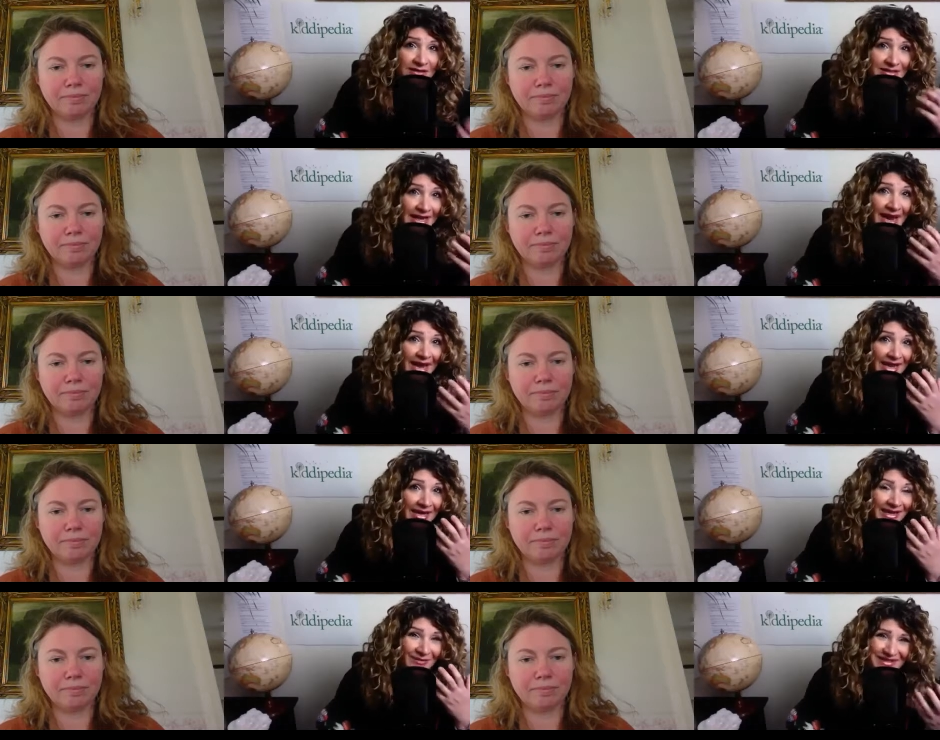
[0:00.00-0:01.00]
Speaker 1: decay
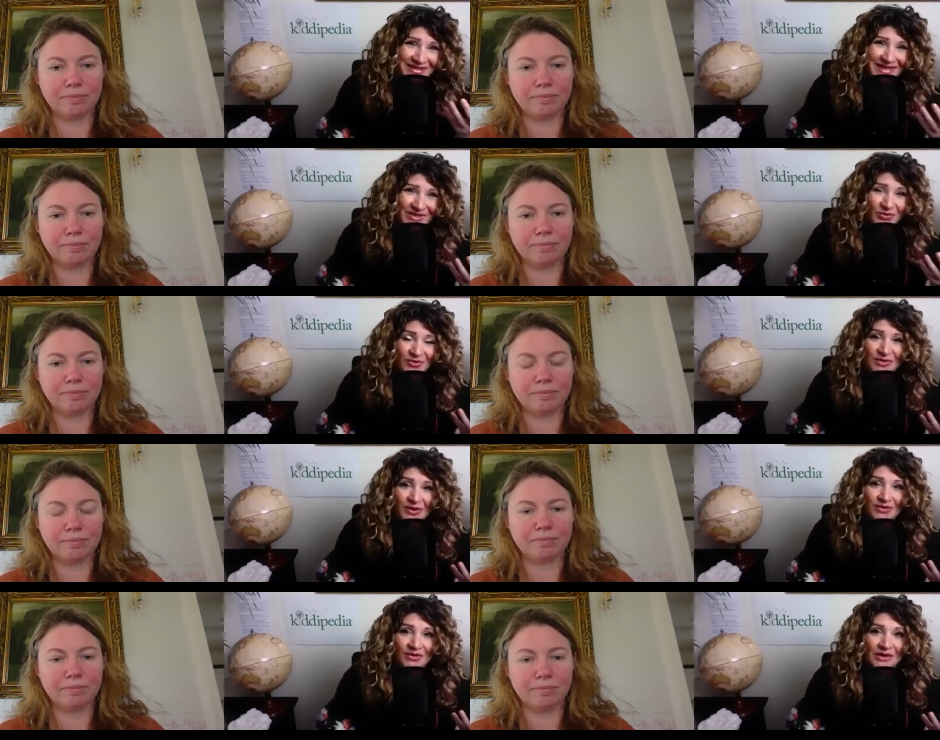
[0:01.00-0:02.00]
and gum disease
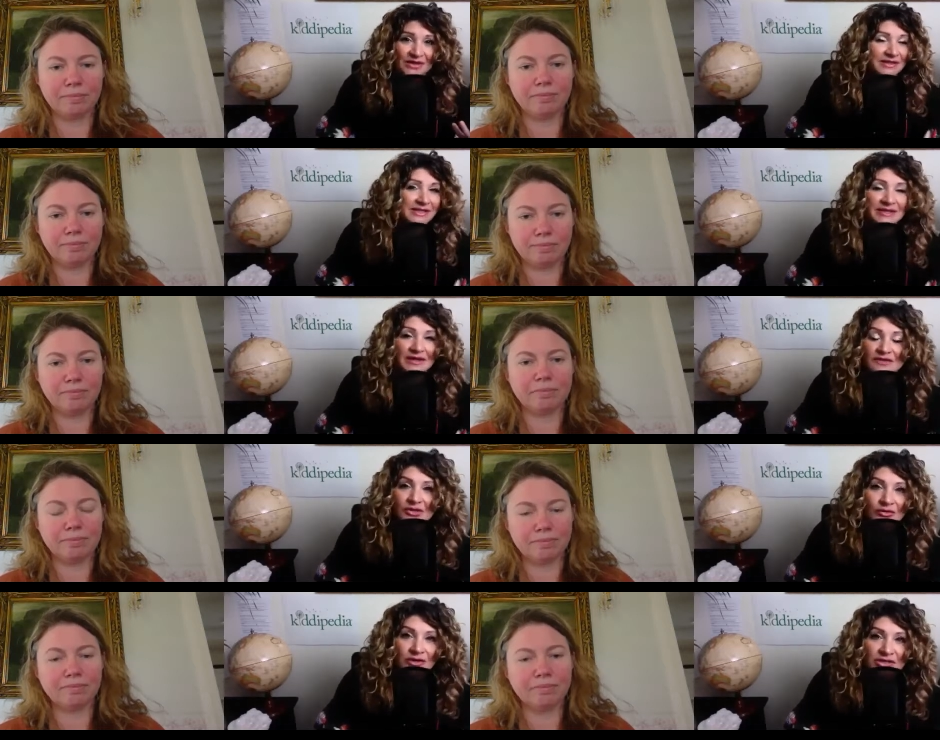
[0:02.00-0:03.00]
also. So I'd just love to
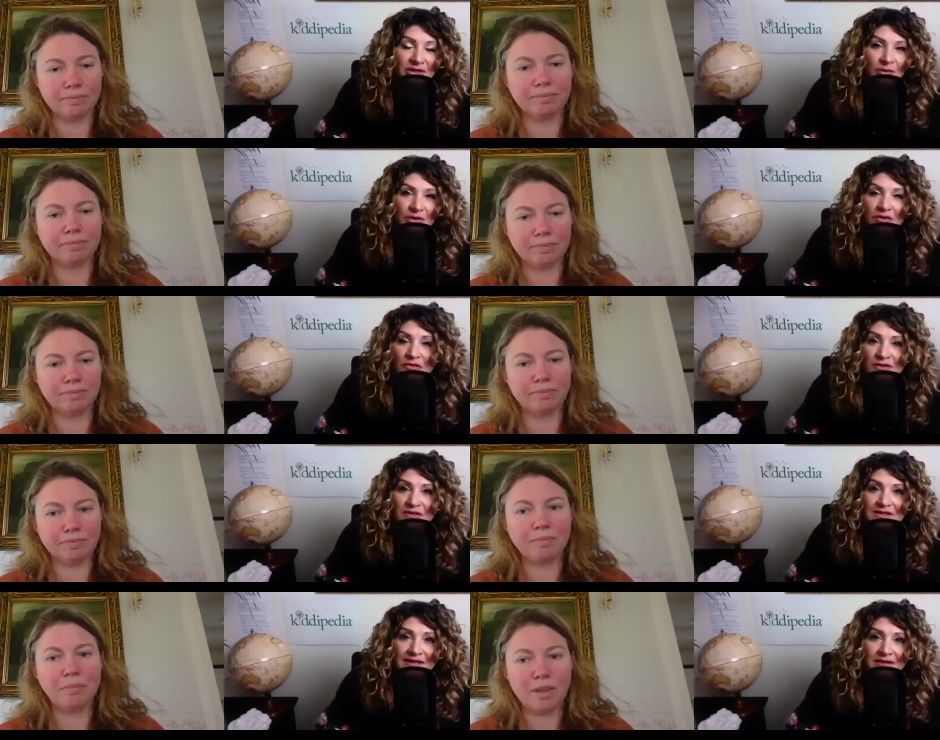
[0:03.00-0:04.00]
know initially what your
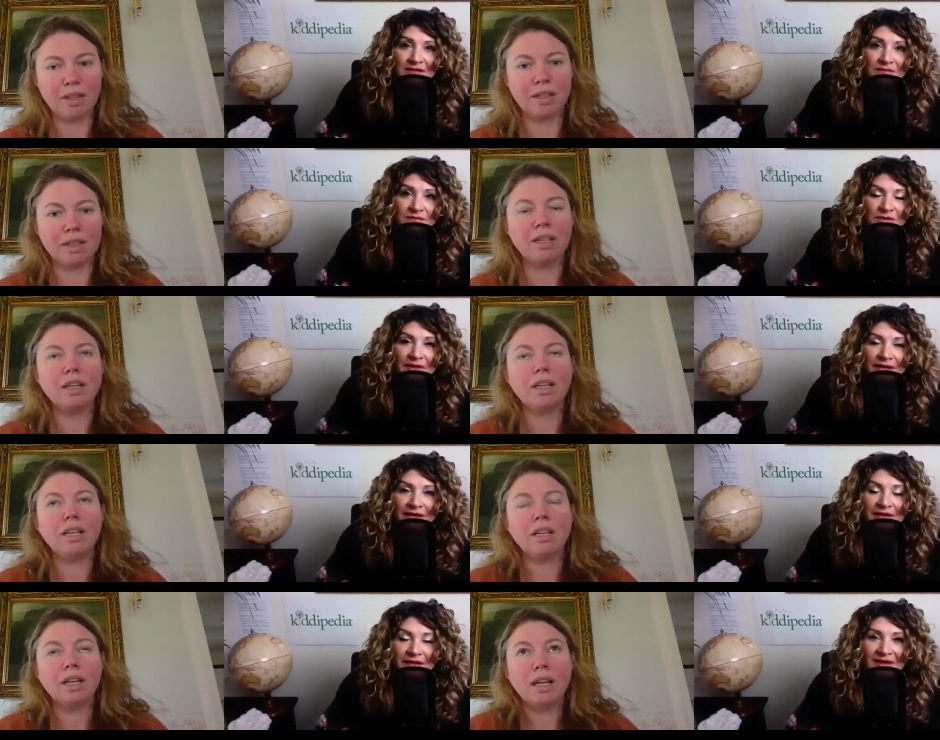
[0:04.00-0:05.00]
thoughts are on that.
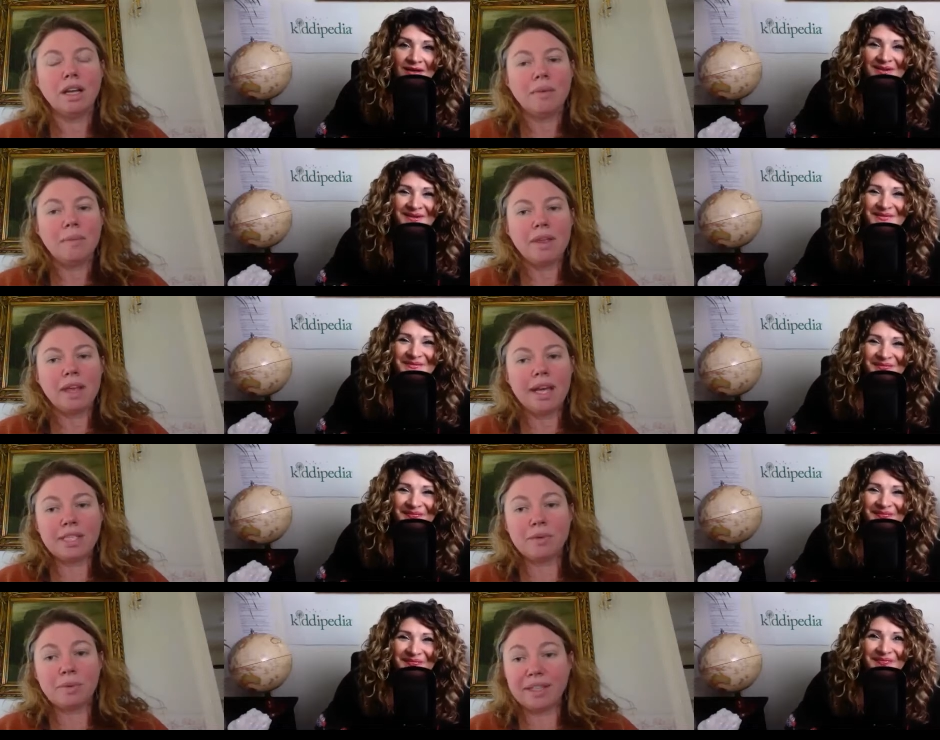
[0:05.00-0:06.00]

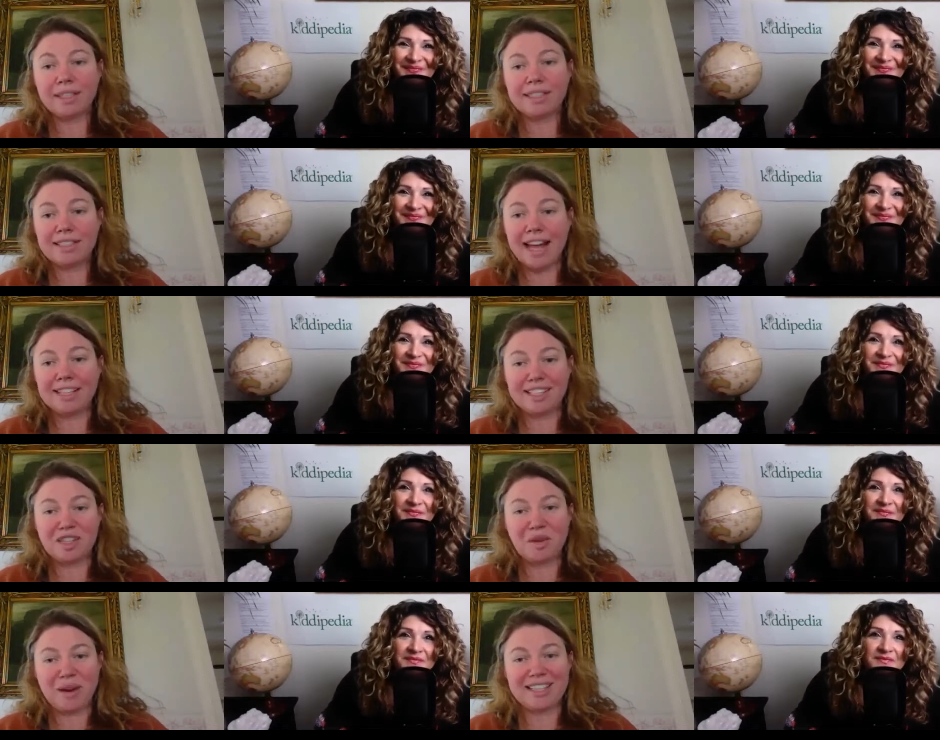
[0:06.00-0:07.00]
Speaker 2: It's a really sad
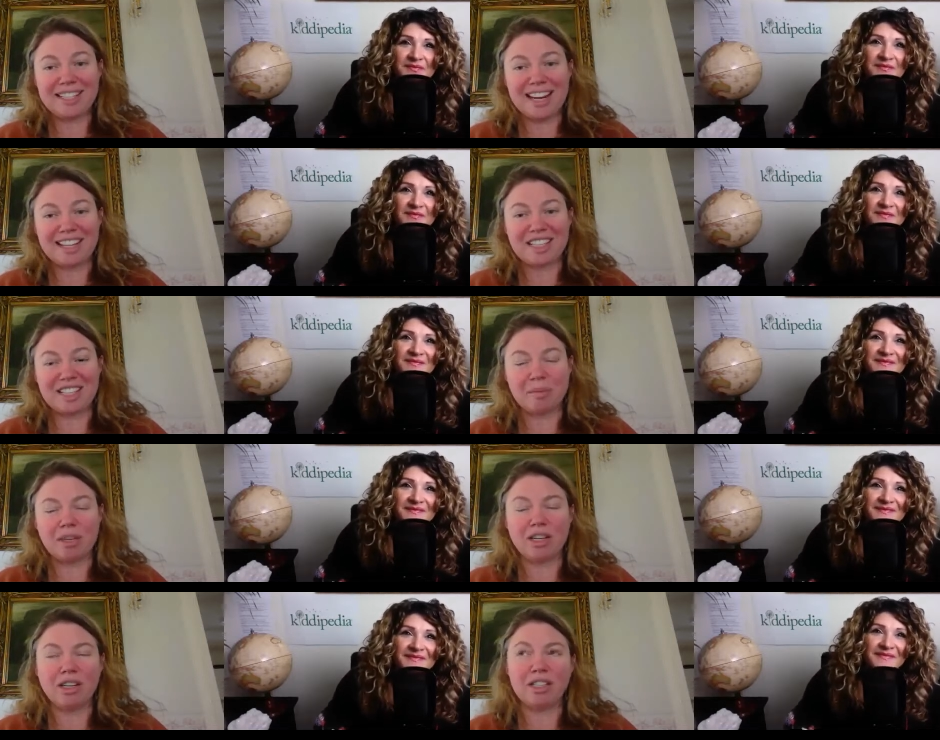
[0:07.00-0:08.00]
situation, actually,
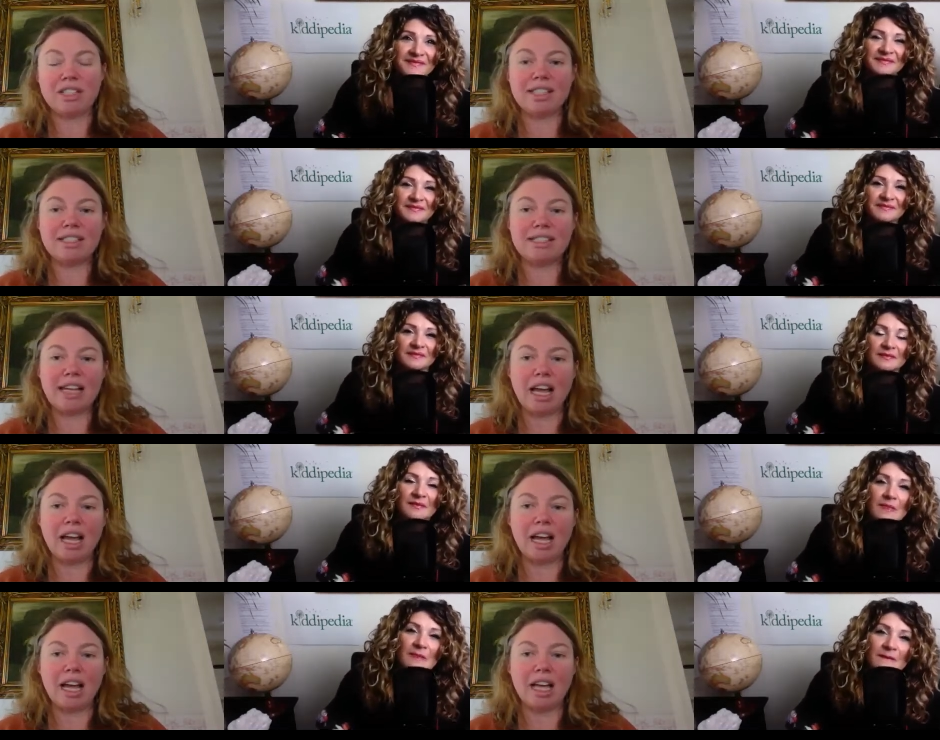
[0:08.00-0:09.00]
because
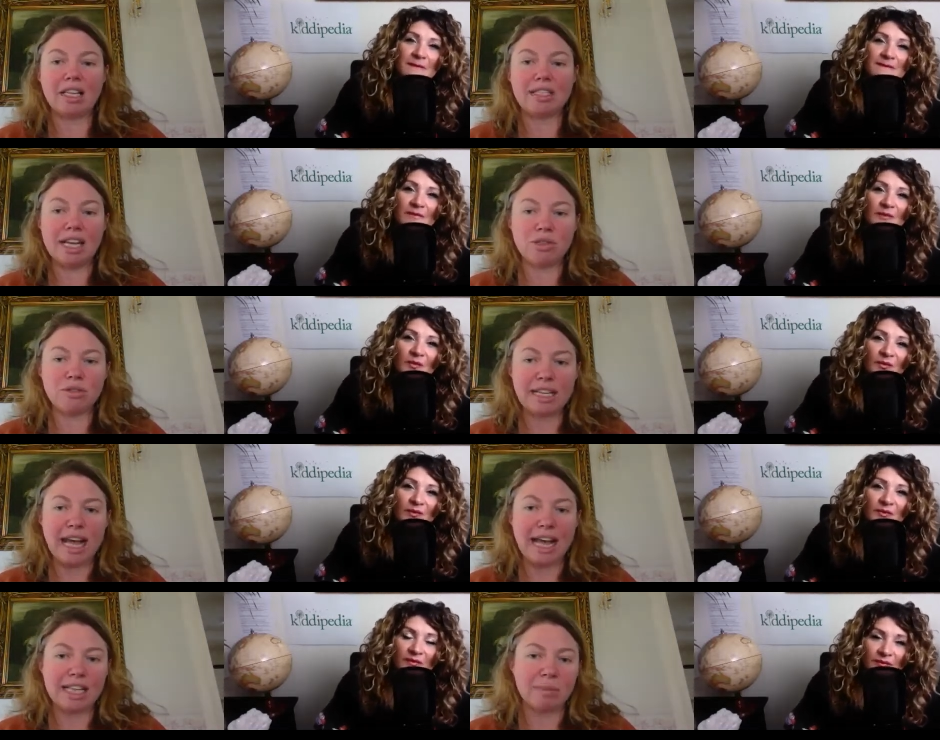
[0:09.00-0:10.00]
uh, dental
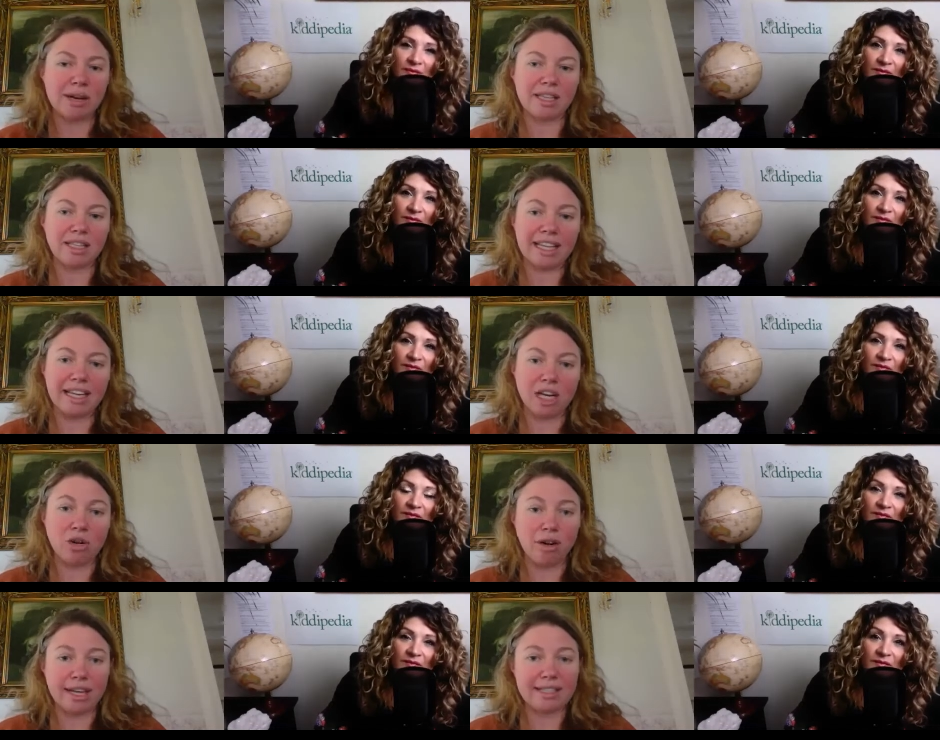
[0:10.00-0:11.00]
decay is one of the leading
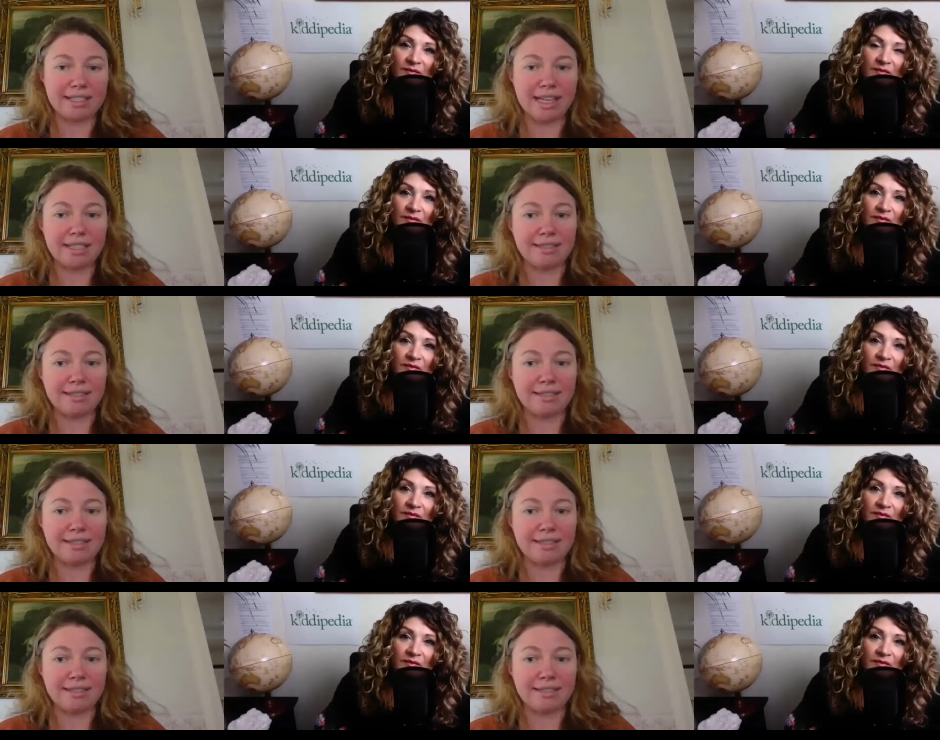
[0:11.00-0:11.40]
chronic diseases